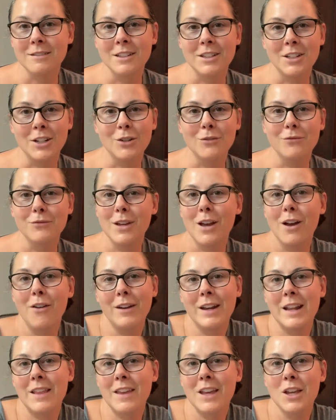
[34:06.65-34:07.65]
You know, if you
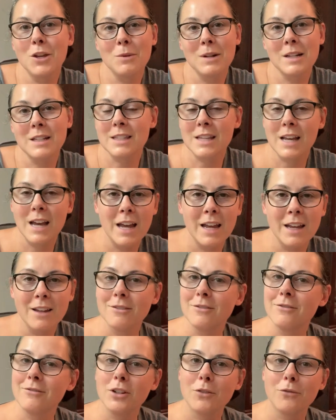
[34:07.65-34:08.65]
have anything you want to say,
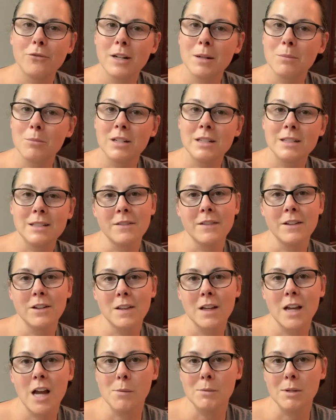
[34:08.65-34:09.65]
feel free to put it down there
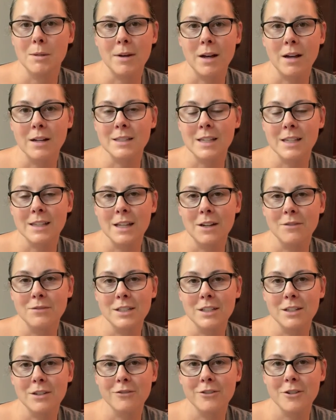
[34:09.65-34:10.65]
in the comment box. I'd love
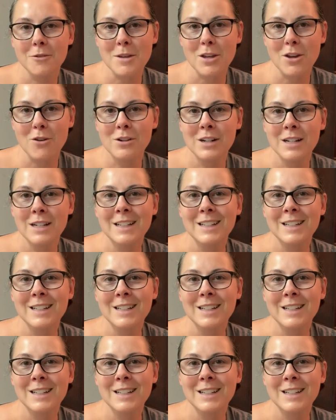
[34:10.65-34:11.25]
to hear from you.